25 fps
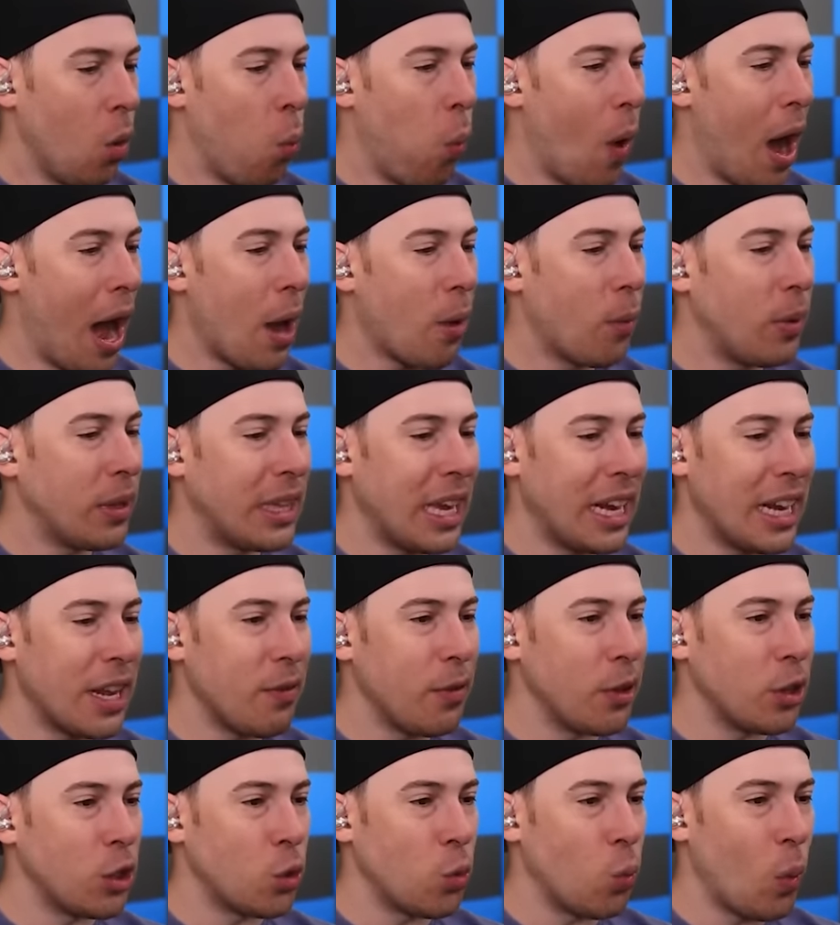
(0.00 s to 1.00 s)
Why would that
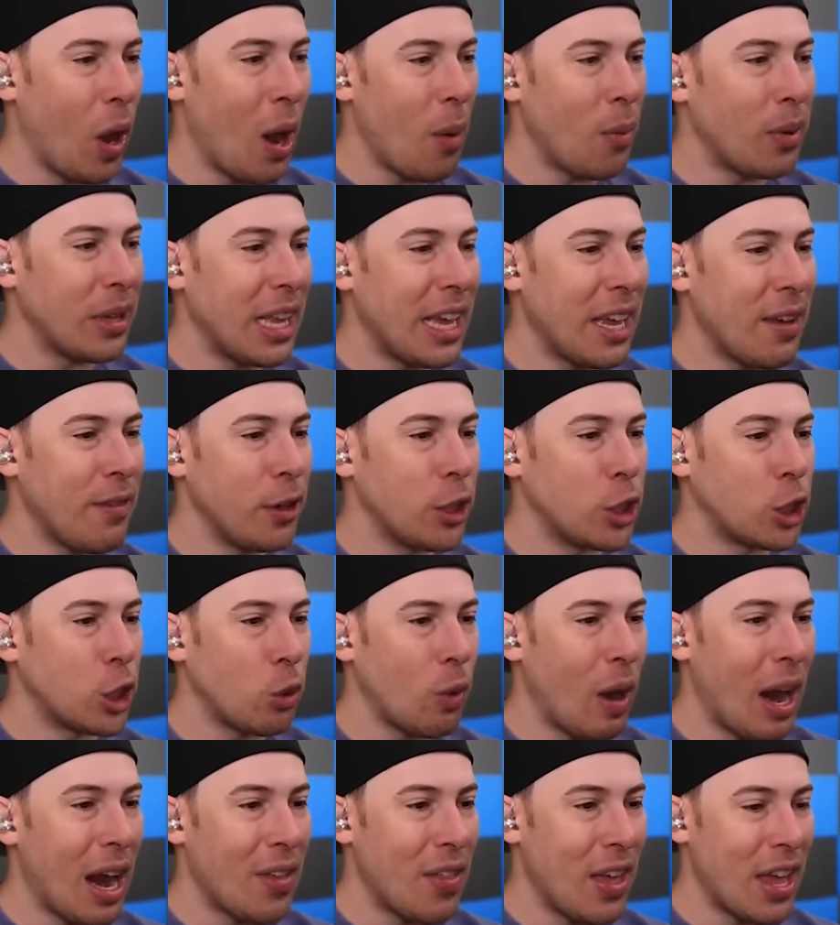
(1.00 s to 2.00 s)
even? Why would they even
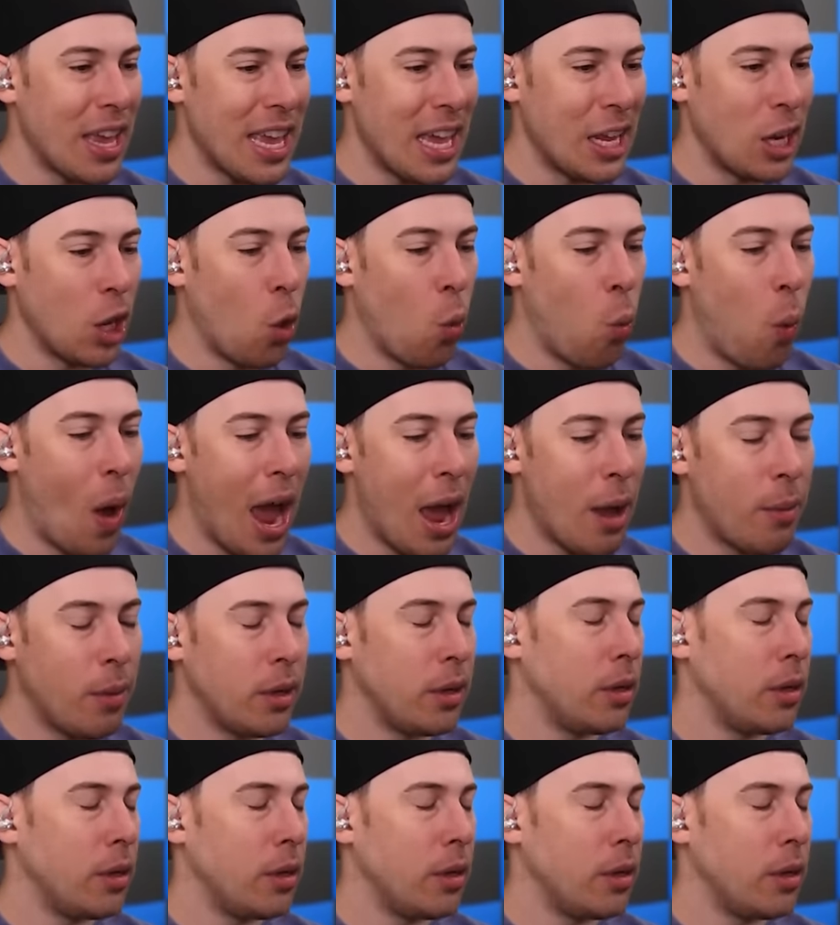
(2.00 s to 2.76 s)
try that? Yellow. Why